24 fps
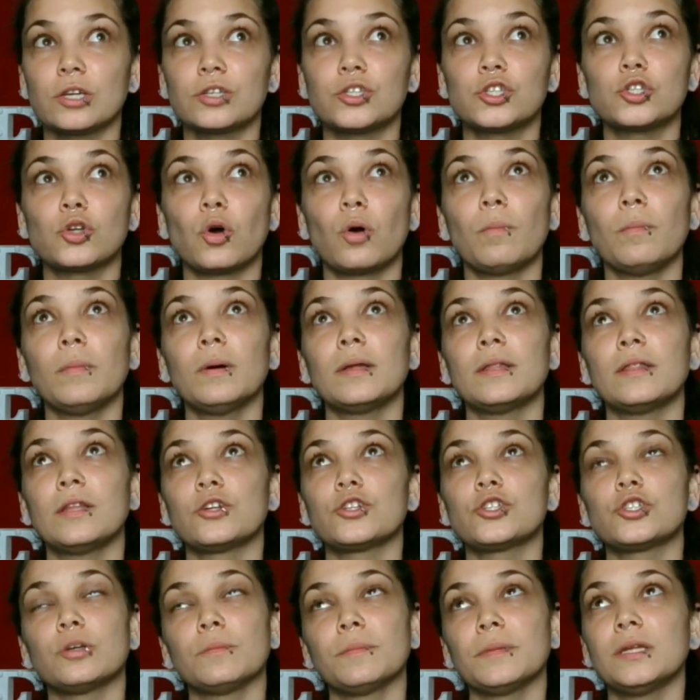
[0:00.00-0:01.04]
so
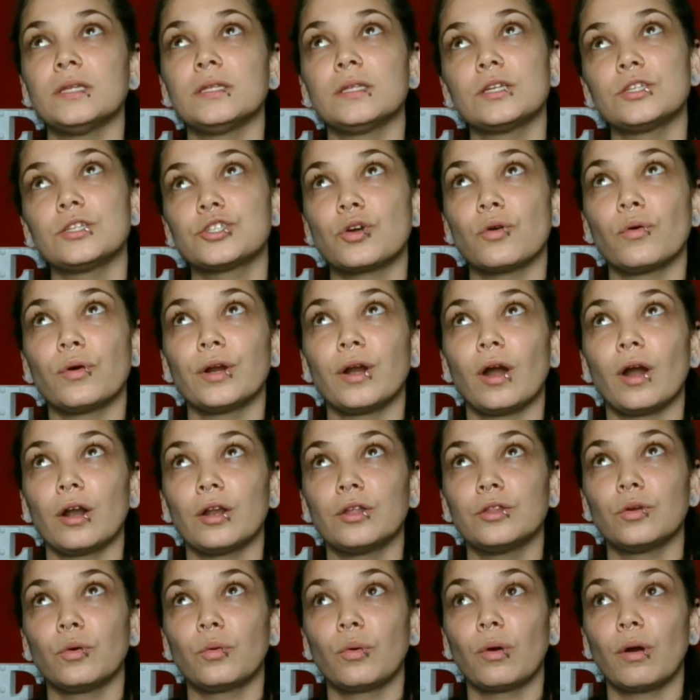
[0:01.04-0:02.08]
many things going on
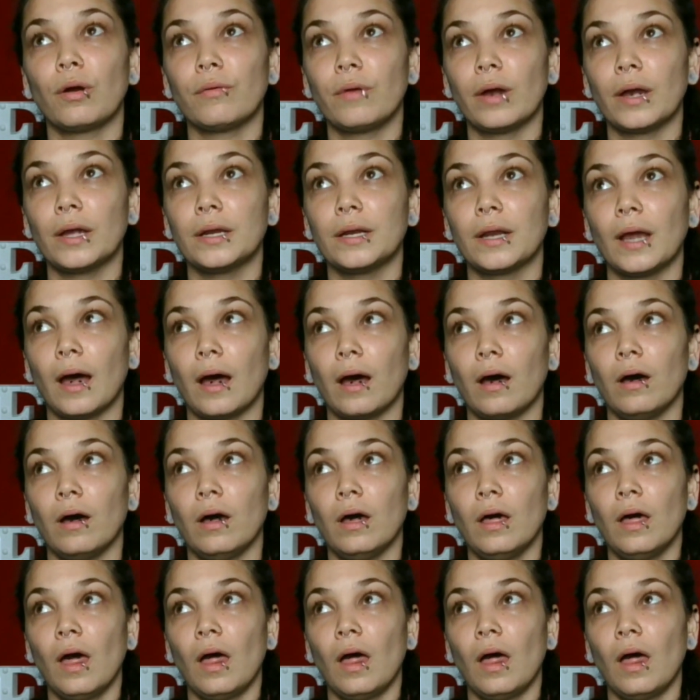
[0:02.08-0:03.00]
in the world right now